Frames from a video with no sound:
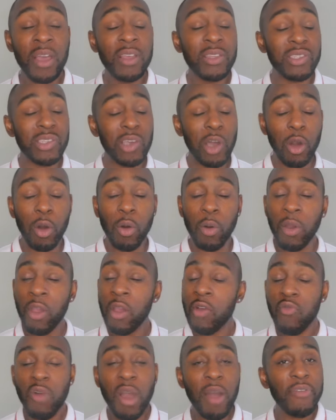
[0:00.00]
So
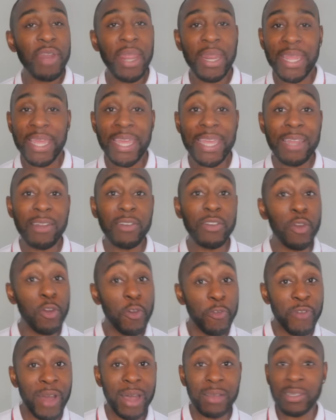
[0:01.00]
rather than eating
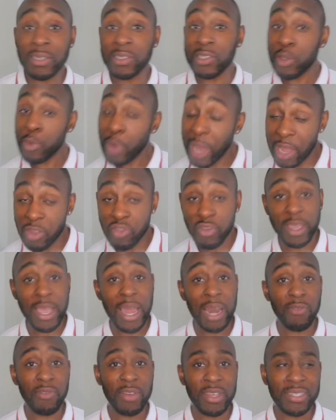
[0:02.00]
2,200
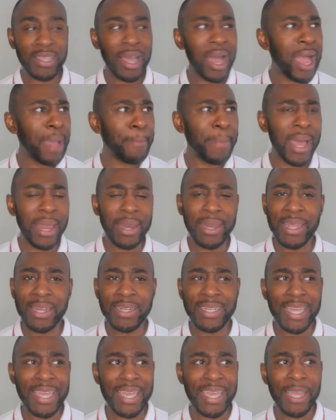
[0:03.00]
calories, I might need
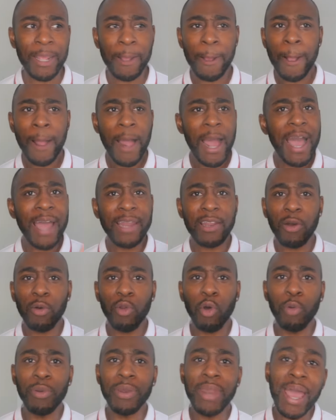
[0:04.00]
to eat,
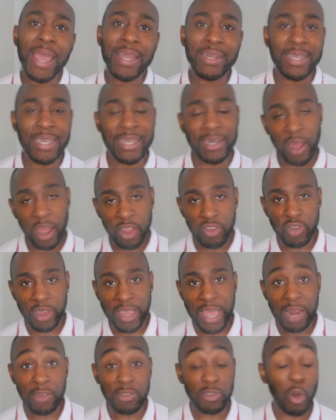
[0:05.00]
1,900
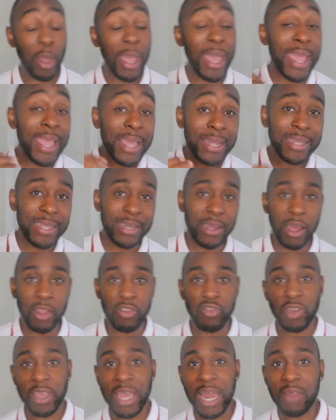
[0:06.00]
calories or
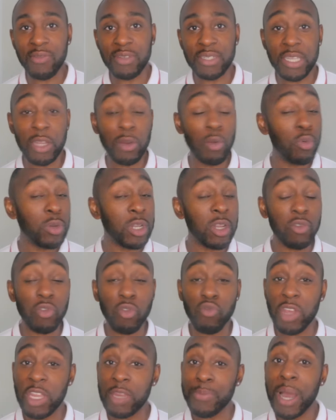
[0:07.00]
1,800 calories in order to
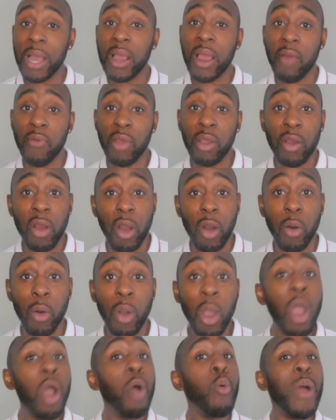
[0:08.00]
reach my current goal,
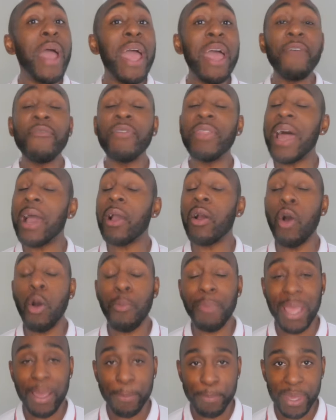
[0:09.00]
whatever that goal
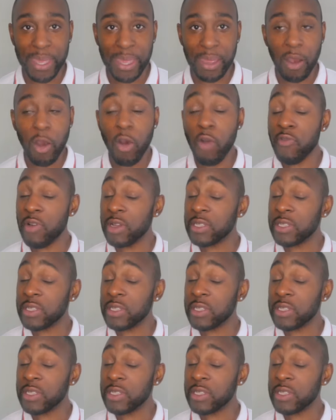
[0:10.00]
may be, over